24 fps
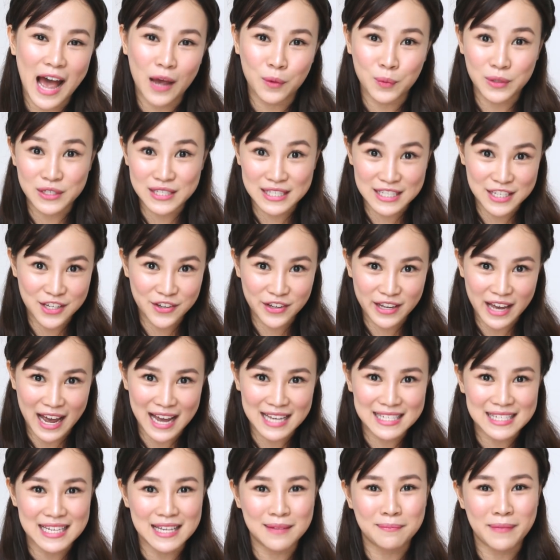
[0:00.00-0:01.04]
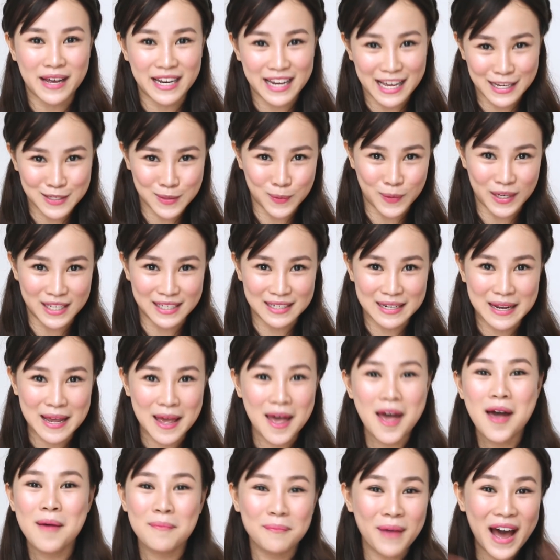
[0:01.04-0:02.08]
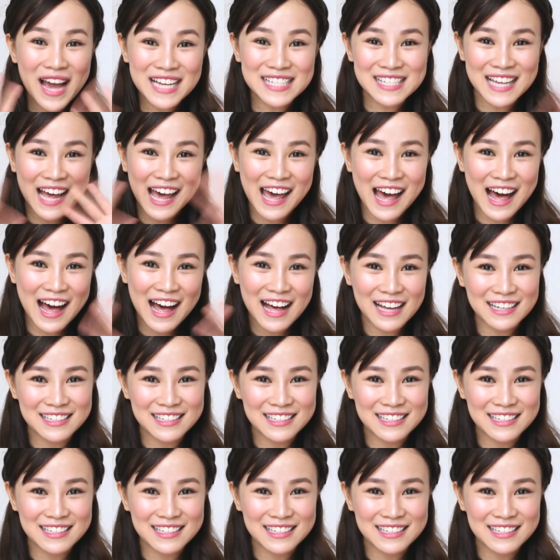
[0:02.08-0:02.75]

I will see you guys in my next one. Bye, Saya!